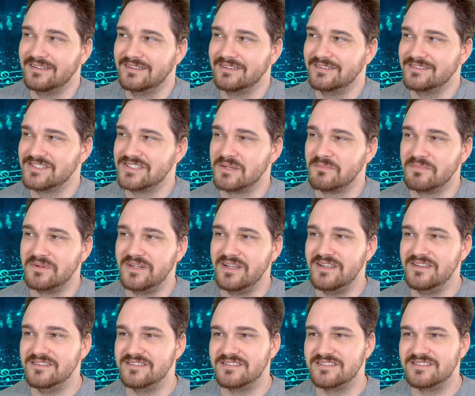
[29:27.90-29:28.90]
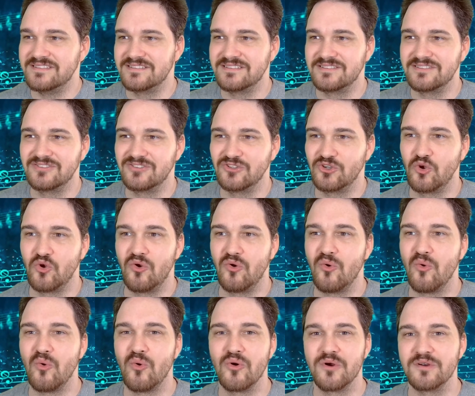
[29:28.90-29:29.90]
somebody's
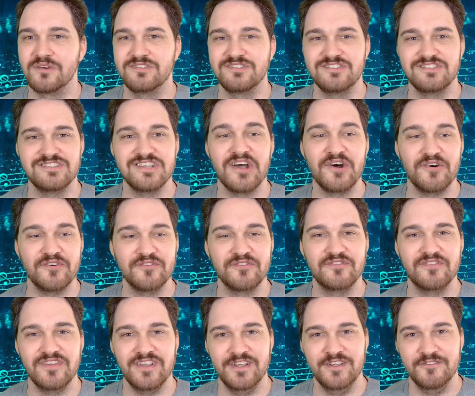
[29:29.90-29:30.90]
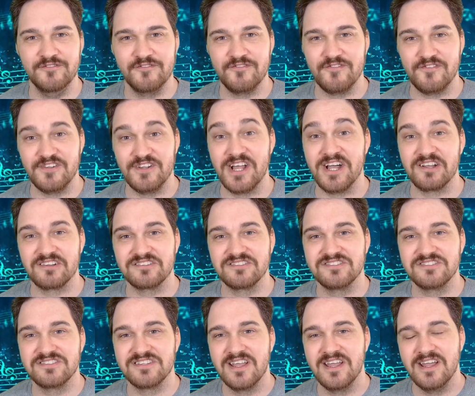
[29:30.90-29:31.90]
core self in
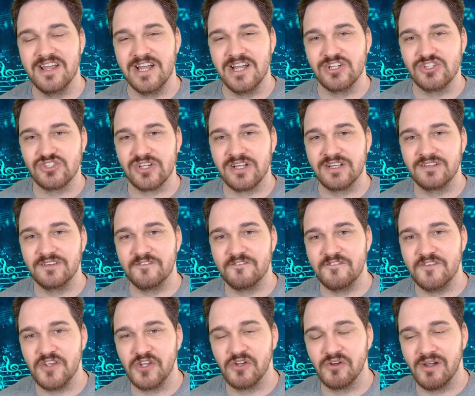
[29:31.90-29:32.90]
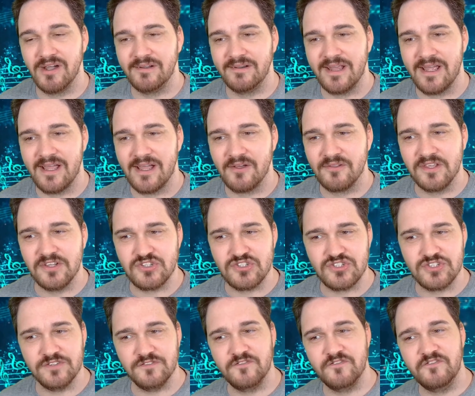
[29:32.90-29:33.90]
flux, trying to figure out how they
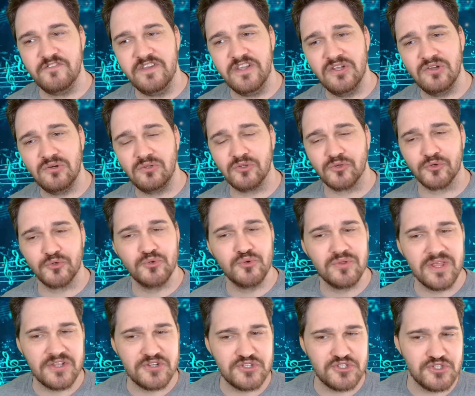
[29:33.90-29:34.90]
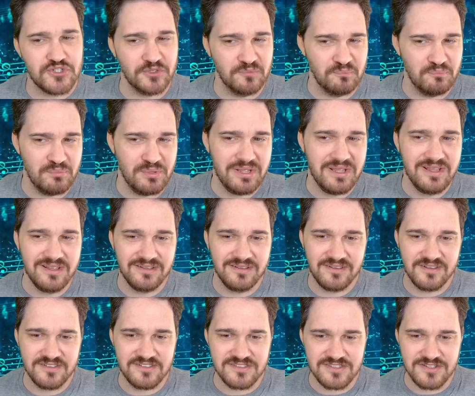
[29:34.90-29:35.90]
should feel or who they should be
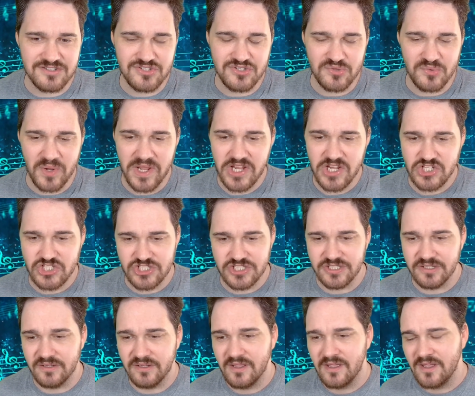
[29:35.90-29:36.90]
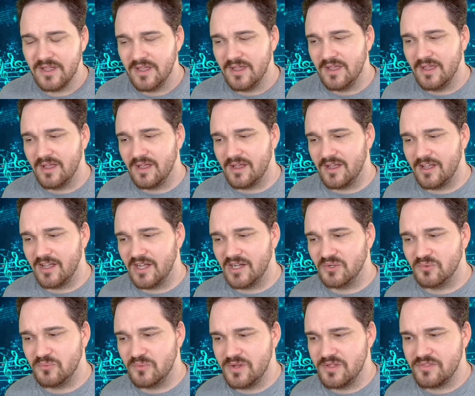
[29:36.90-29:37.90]
in this situation,
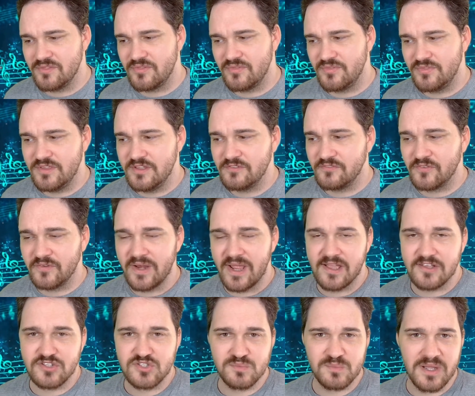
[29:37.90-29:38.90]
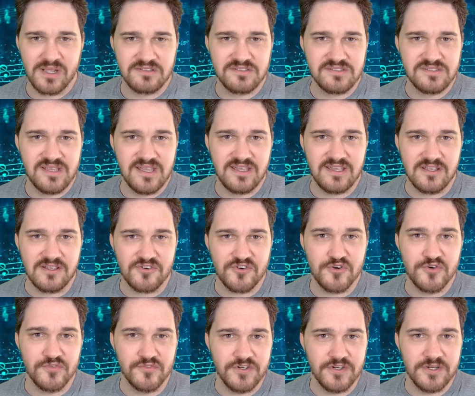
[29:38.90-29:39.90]
with different aspects taking
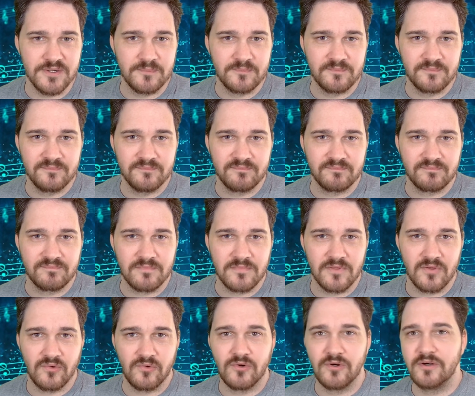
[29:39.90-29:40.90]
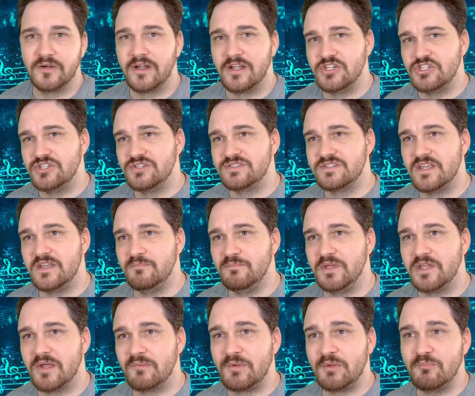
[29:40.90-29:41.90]
over. Or I should say,
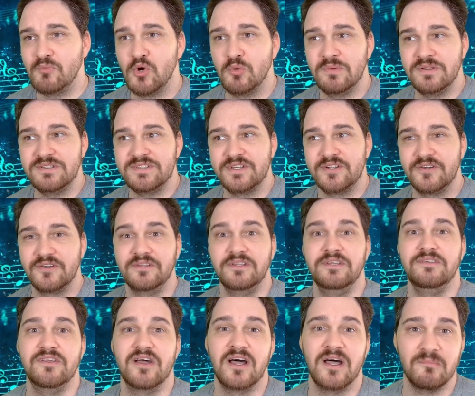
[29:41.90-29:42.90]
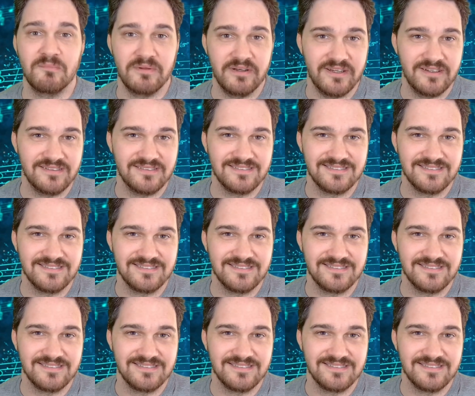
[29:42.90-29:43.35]
becoming momentarily dominant.